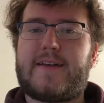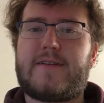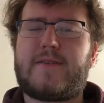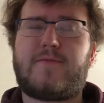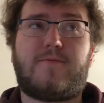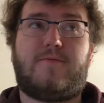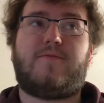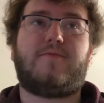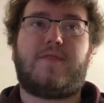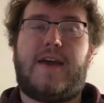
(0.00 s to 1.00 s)
And
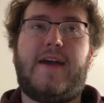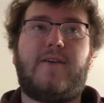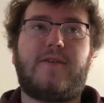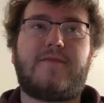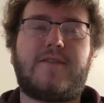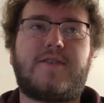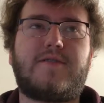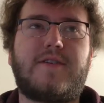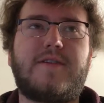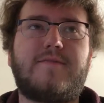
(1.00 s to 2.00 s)
now,
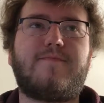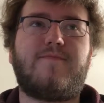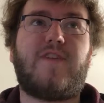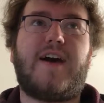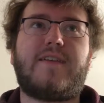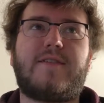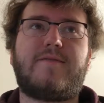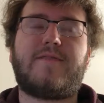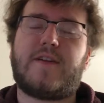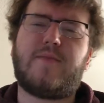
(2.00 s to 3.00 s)
eventually, he's finally
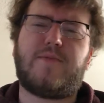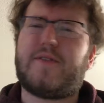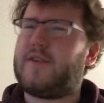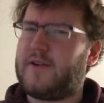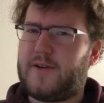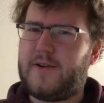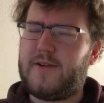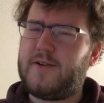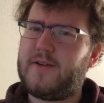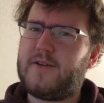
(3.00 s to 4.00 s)
fed up with her